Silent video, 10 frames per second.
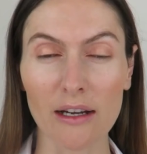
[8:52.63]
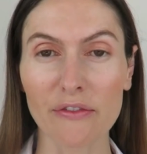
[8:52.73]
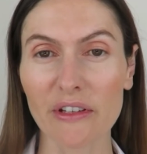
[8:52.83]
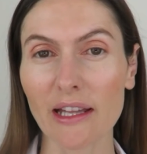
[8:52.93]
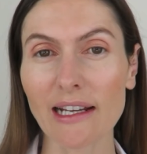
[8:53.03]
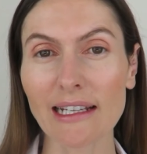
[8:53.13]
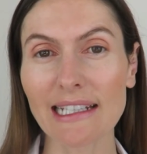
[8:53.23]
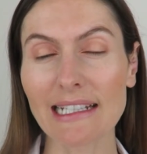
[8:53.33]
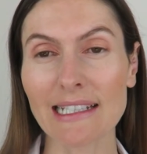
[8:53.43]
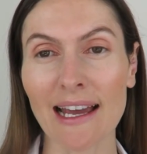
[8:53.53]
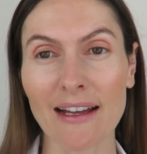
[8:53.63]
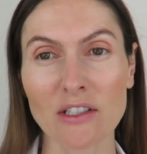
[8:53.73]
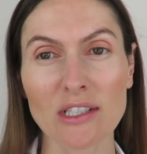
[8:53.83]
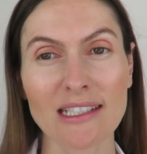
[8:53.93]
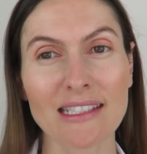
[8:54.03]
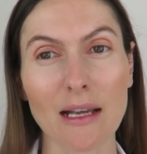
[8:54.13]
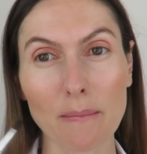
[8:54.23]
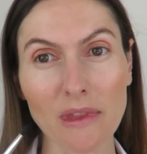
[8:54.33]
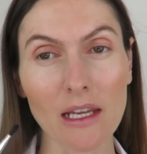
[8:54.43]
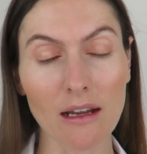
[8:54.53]
I feel like I need to add just
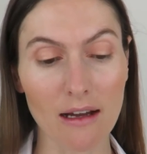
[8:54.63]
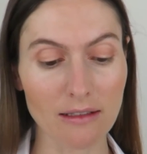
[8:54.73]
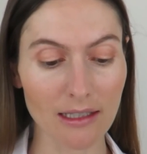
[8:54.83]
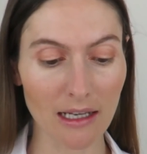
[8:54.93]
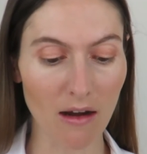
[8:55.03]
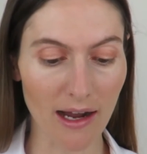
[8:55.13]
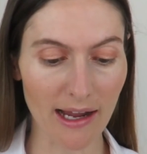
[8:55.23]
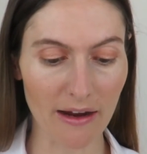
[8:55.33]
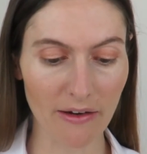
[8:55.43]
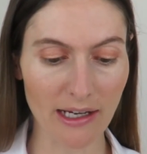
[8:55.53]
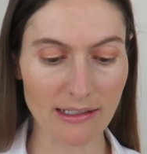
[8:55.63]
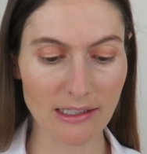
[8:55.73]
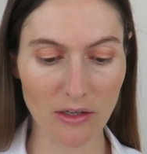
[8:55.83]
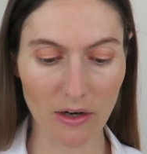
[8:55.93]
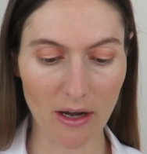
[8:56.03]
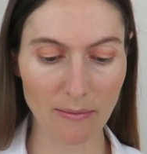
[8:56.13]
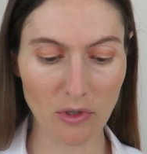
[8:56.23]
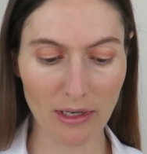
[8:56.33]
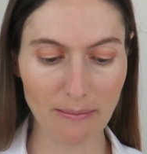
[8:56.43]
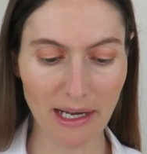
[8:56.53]
something under the eye area, so I'm
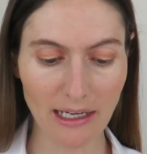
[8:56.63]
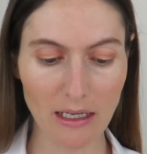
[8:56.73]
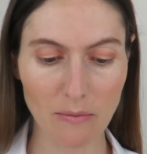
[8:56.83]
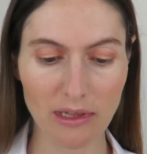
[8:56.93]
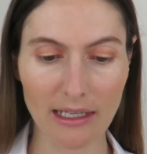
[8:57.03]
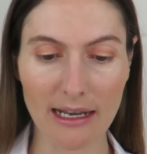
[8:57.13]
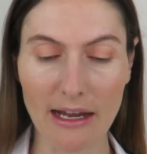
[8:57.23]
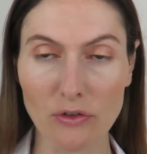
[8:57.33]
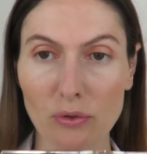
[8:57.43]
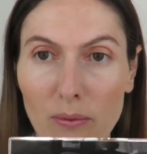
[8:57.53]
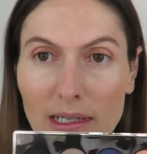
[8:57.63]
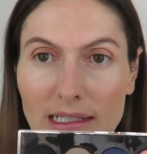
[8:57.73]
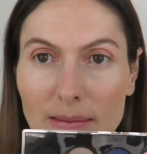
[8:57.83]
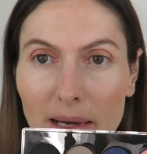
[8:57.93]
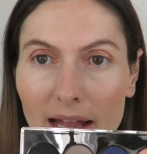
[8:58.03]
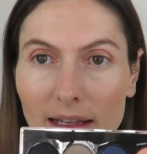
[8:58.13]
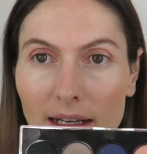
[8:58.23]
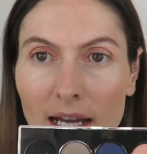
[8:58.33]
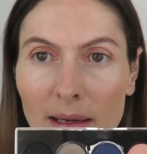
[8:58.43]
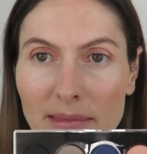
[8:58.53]
going back in with the Natural Wonders palette,
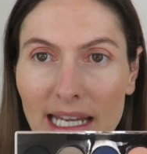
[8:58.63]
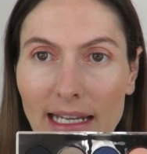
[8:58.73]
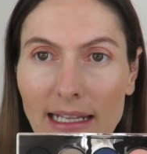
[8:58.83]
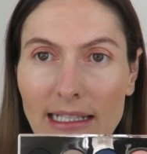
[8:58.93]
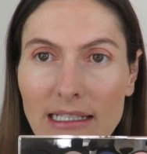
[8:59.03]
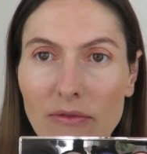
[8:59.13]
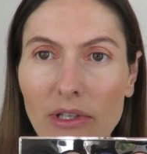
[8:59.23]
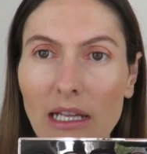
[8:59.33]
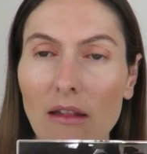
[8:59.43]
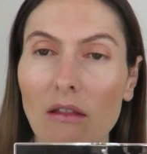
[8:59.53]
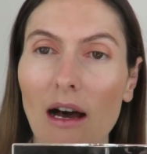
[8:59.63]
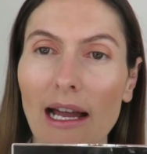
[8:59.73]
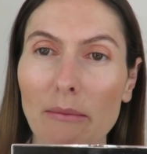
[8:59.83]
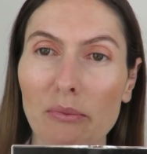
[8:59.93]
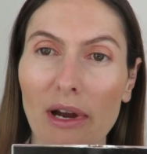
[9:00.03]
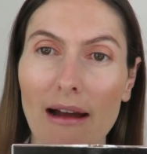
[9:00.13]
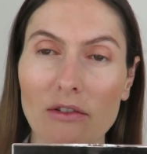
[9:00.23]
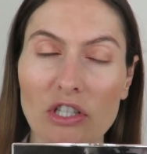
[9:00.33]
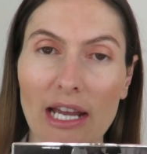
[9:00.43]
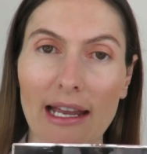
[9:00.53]
taking this really light
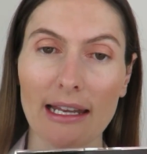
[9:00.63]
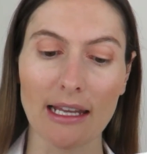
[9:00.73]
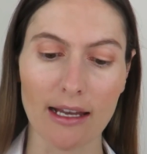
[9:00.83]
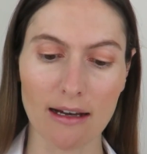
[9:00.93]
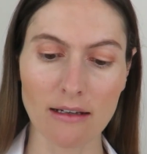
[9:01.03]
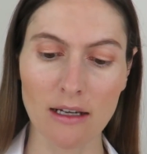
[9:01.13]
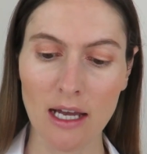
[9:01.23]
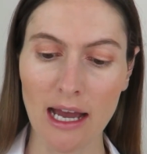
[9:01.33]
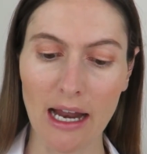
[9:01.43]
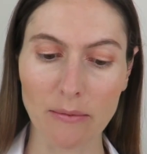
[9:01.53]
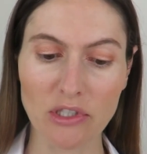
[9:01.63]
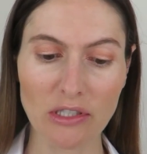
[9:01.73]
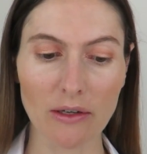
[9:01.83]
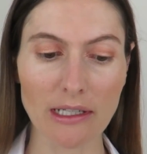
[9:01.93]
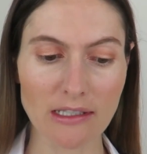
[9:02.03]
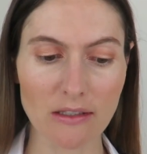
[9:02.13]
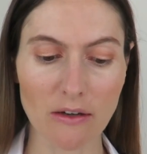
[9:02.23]
brown shade here. I'm just going to